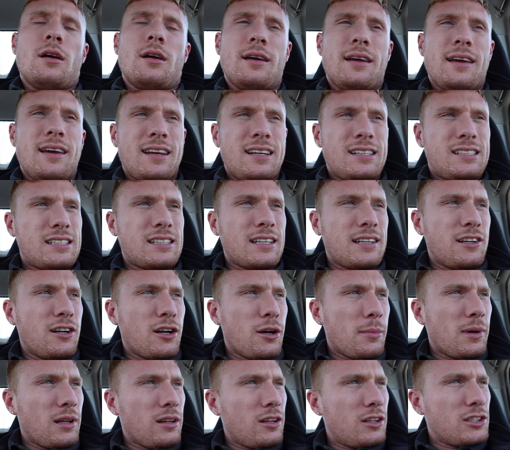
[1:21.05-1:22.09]
Yeah, just sitting
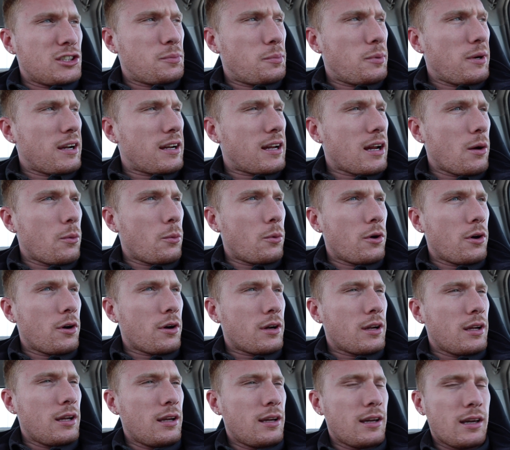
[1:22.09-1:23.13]
here on my lunch break at
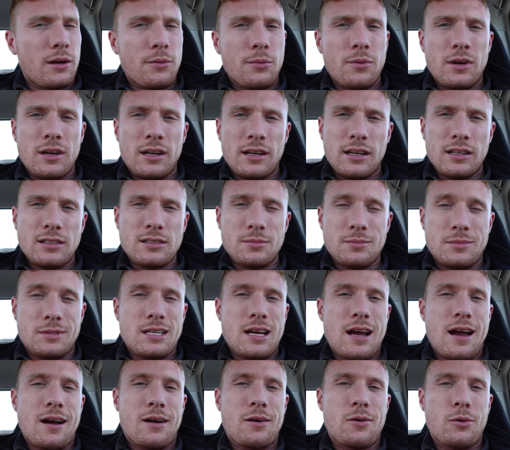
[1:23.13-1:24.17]
work. Had to run and get some
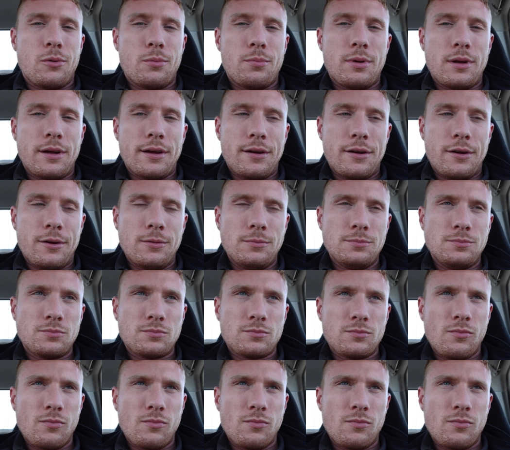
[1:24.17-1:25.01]
Taco Bell.